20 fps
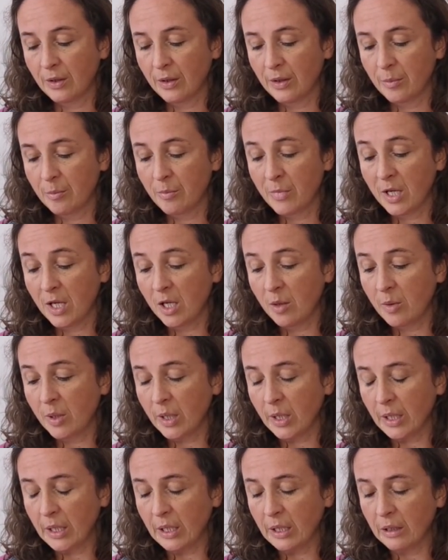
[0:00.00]

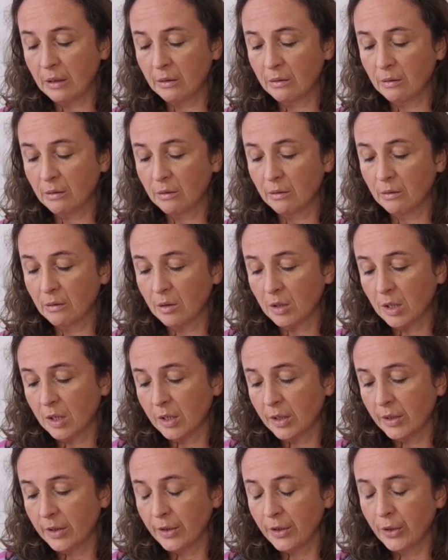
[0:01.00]
Maybe,
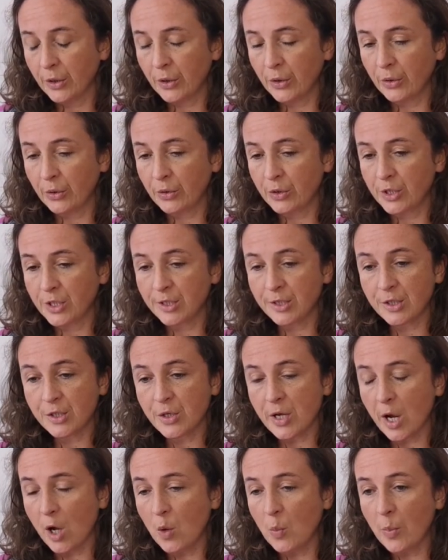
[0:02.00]
just to
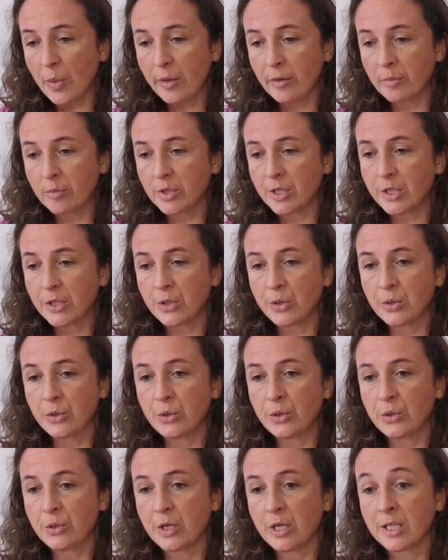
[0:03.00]
help them
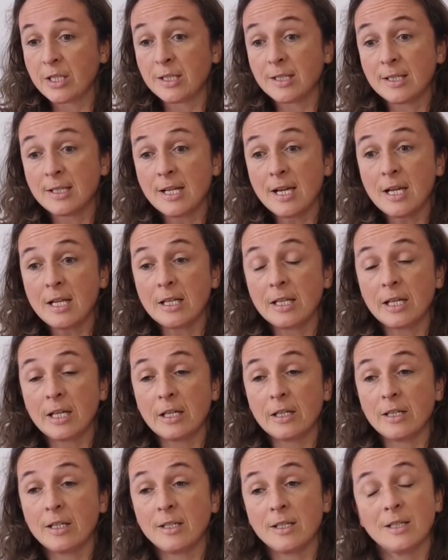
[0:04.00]
to understand
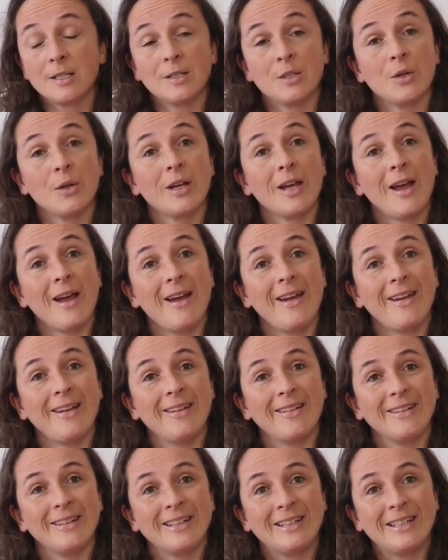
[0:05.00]
that it is
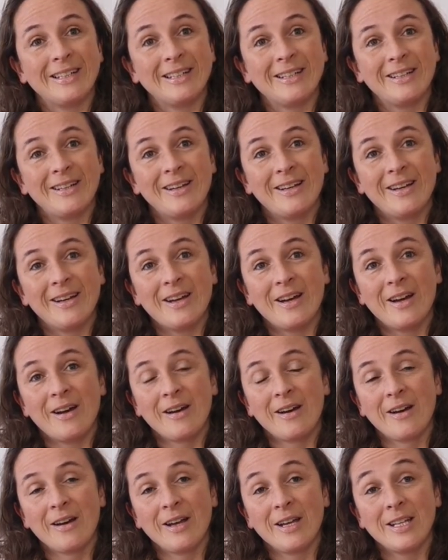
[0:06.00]
okay.
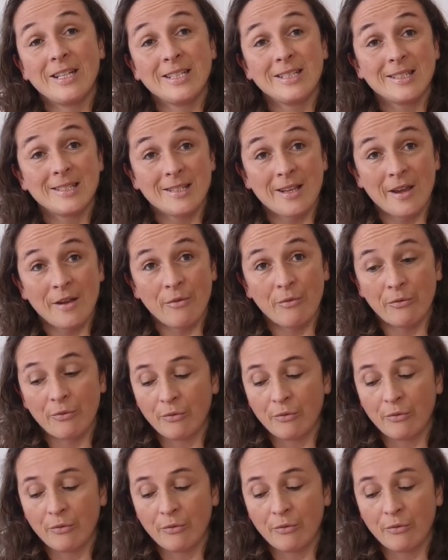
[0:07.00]
It is safe.